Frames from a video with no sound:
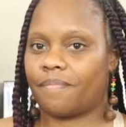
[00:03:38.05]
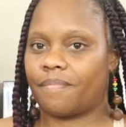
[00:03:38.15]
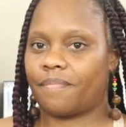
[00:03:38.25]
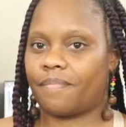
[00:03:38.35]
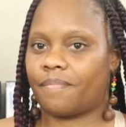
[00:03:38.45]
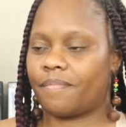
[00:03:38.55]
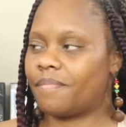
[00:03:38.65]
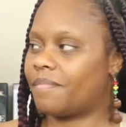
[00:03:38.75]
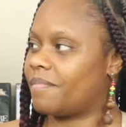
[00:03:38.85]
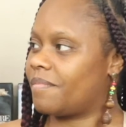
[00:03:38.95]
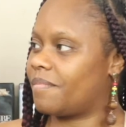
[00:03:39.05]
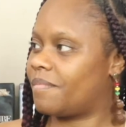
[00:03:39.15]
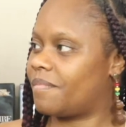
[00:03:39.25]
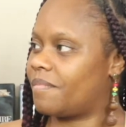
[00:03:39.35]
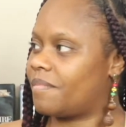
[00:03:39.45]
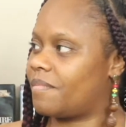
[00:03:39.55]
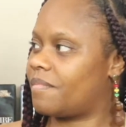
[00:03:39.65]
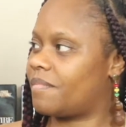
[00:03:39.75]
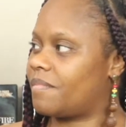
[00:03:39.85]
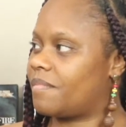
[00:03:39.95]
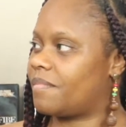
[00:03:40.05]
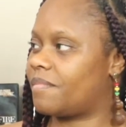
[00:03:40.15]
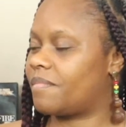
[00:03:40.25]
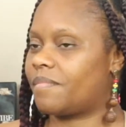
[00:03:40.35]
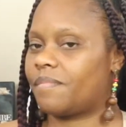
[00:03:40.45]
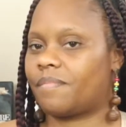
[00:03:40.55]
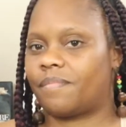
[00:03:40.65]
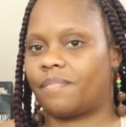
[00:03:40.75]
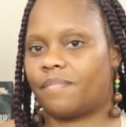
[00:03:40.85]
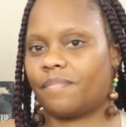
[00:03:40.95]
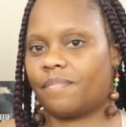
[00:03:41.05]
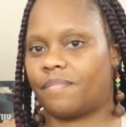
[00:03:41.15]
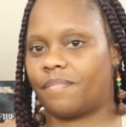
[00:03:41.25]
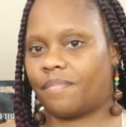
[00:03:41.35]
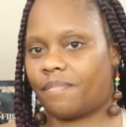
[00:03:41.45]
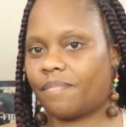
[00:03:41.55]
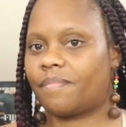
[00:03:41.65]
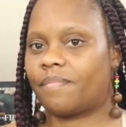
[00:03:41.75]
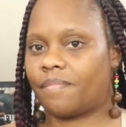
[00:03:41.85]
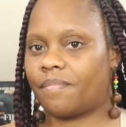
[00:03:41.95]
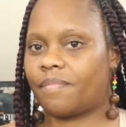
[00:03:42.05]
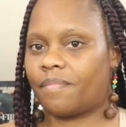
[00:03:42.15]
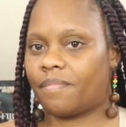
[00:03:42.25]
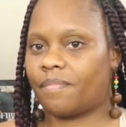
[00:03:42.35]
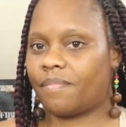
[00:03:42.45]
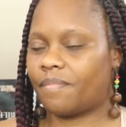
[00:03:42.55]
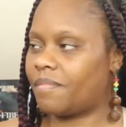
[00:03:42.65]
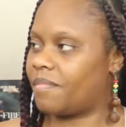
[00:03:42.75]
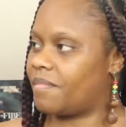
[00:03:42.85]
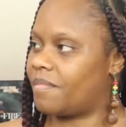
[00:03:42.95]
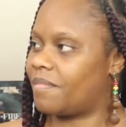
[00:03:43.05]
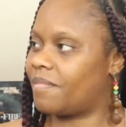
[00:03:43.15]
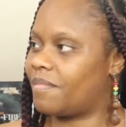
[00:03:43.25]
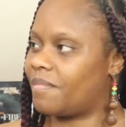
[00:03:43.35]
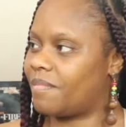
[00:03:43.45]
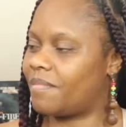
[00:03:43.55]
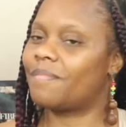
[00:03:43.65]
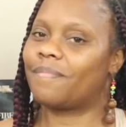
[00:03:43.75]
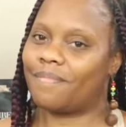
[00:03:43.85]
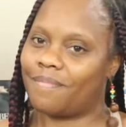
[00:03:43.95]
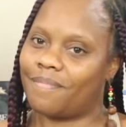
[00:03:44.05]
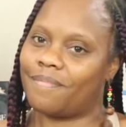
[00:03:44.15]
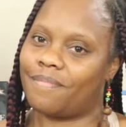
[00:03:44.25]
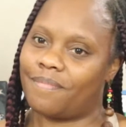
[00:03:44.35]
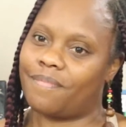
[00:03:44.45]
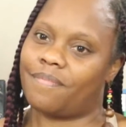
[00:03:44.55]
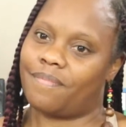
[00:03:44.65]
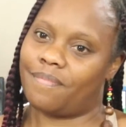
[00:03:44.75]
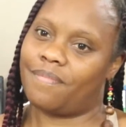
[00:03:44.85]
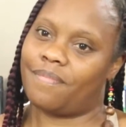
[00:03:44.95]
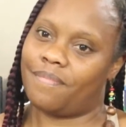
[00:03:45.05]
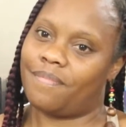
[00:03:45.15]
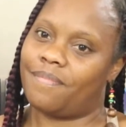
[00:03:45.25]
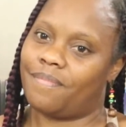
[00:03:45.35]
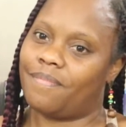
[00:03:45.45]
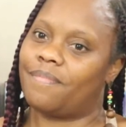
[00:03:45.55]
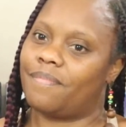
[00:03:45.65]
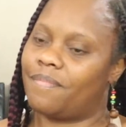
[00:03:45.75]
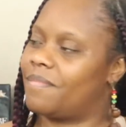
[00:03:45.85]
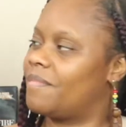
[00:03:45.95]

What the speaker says: (not speaking)